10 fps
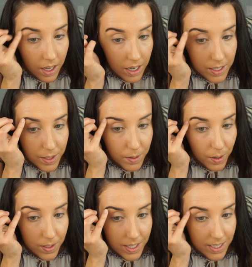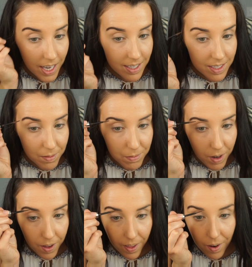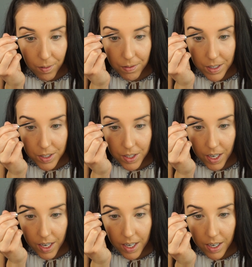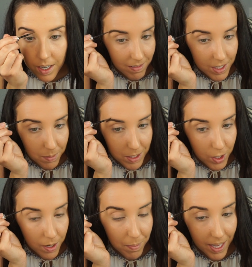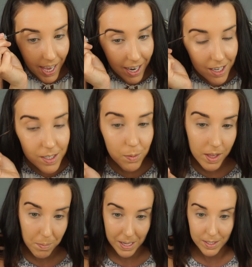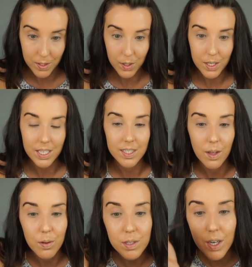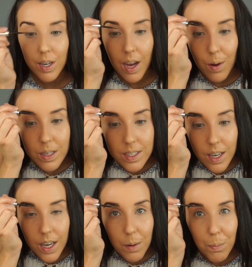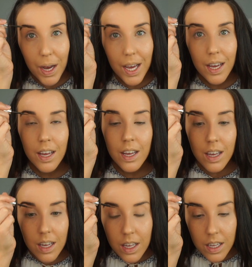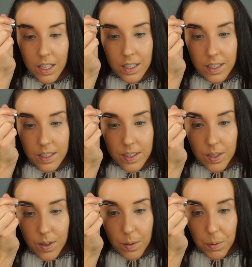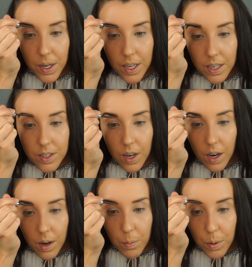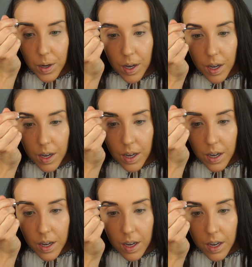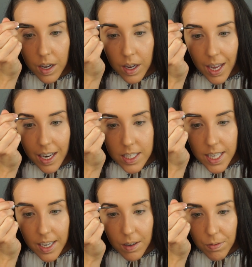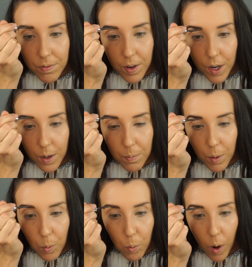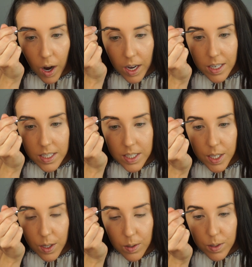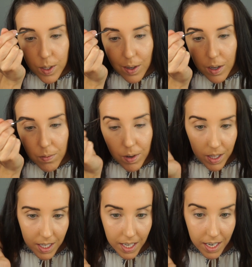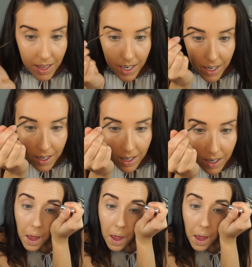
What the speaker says: I do notice this has some fallout for sure. Every time I try to make hairs with a pencil, it doesn't turn out as good, but this is doing a pretty good job. And it's like a firm wand too, so you can really get in there.